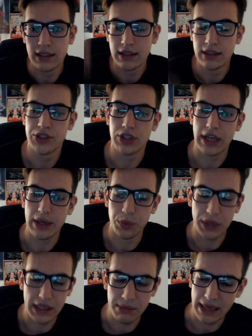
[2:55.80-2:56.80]
should I
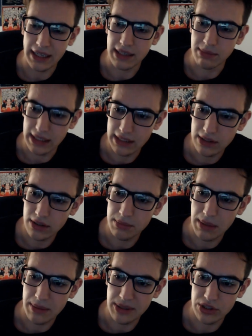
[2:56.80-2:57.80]
really make a manga, or
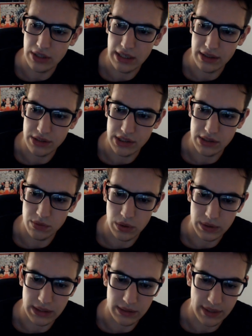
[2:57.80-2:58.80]
maybe should I just
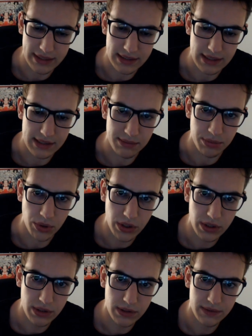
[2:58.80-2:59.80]
write it as a book?
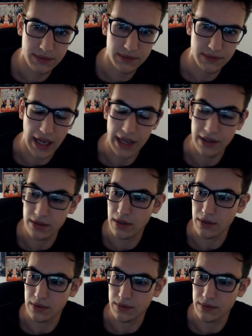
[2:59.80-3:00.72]
I don't know.